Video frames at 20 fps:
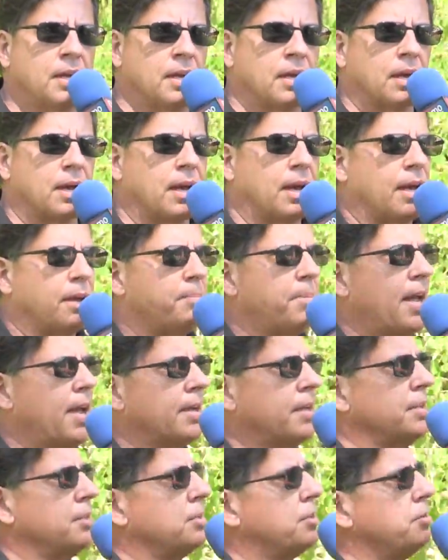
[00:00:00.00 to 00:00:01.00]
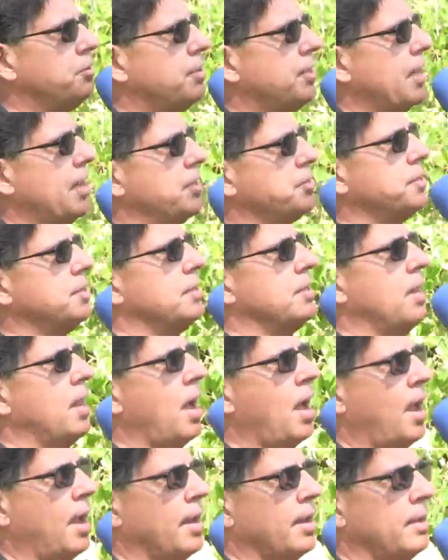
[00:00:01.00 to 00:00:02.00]
back in
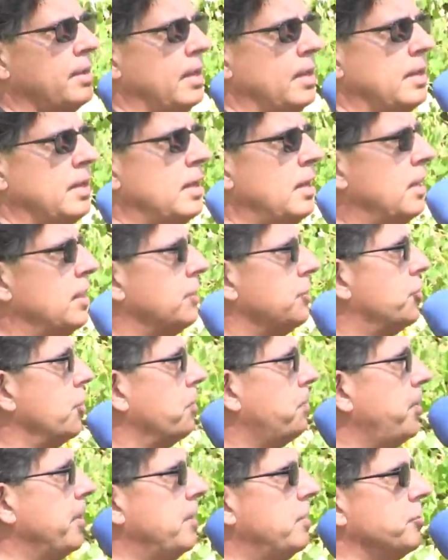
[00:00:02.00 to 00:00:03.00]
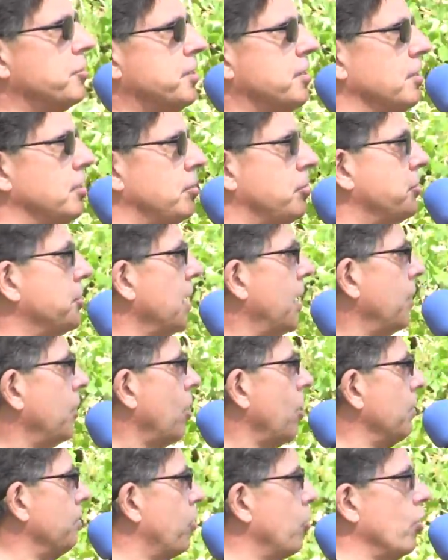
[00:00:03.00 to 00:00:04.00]
2009. Joe Peterson, who's on
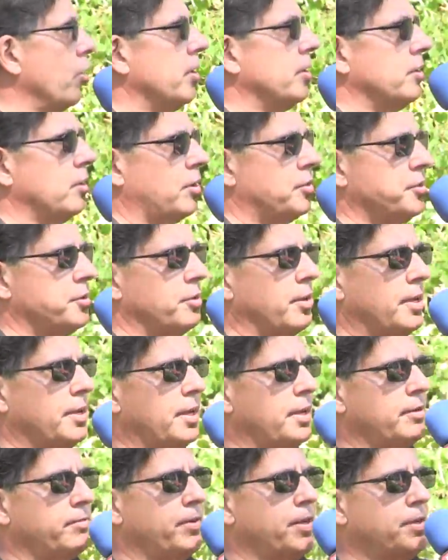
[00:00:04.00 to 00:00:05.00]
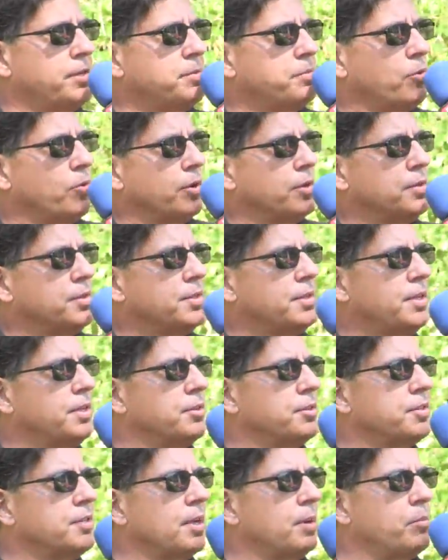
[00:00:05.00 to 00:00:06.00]
our board and also on AFA's board, is
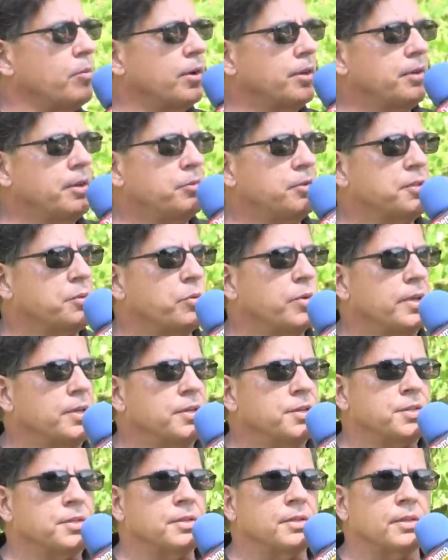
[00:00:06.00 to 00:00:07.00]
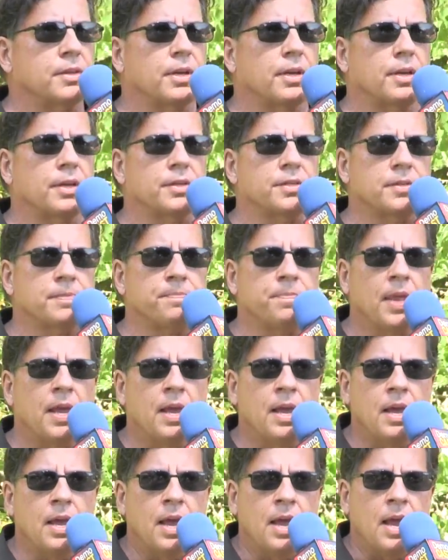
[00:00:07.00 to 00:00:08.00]
here somewhere. He was a witness in the case.
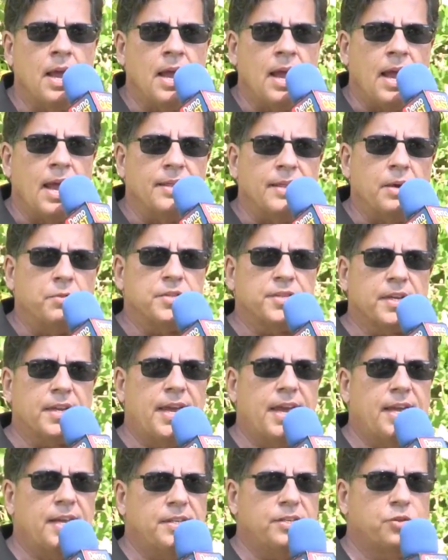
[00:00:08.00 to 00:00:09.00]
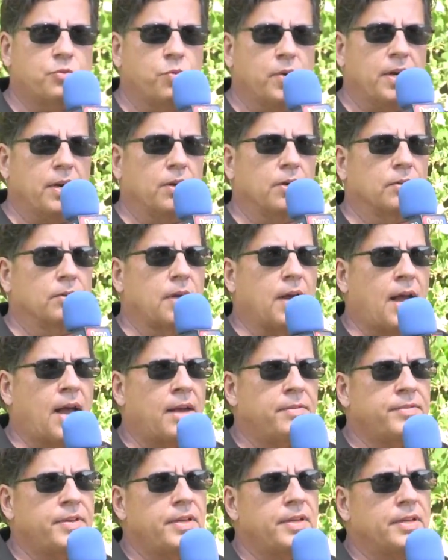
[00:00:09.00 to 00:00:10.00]
And that was a case where
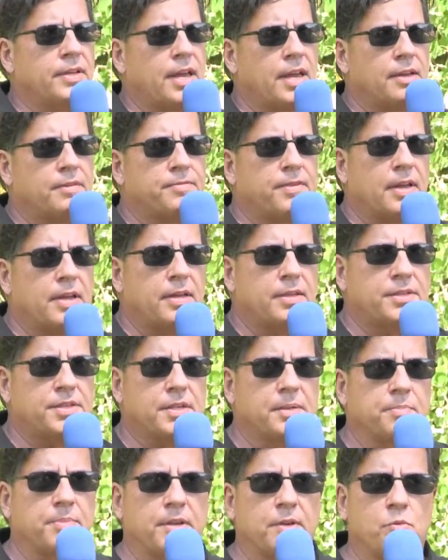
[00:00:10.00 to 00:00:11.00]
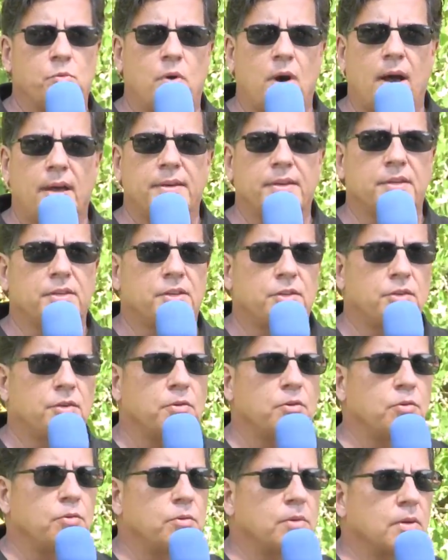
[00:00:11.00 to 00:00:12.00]
Avi and AFA simply wanted
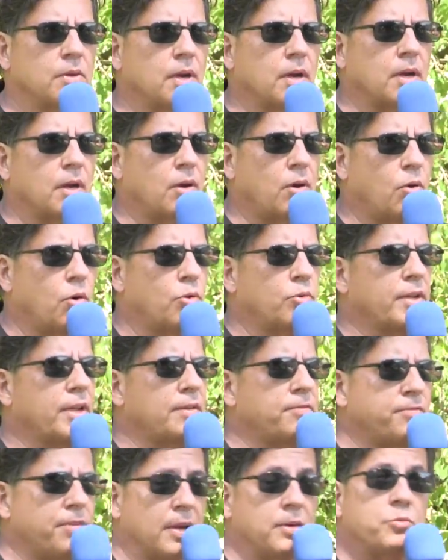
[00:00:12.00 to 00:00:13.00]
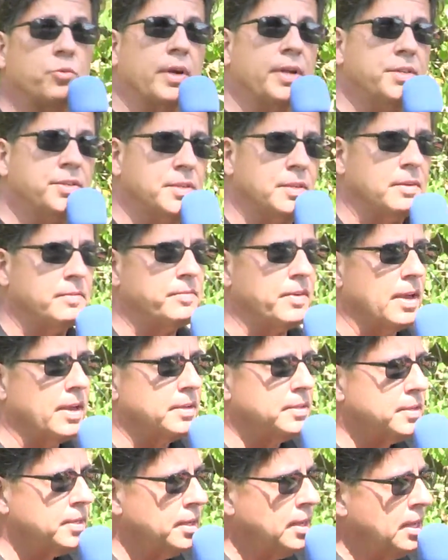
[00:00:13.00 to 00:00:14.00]
to hold a fundraising
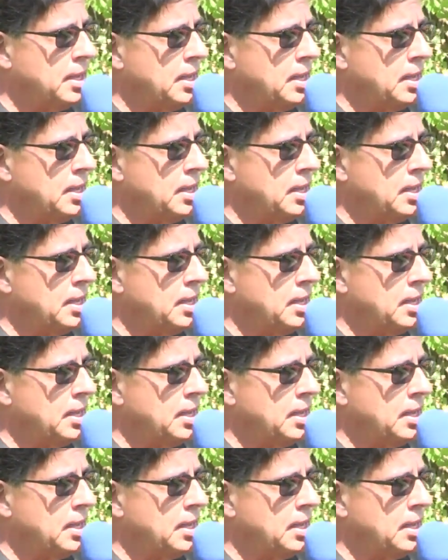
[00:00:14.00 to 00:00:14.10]
event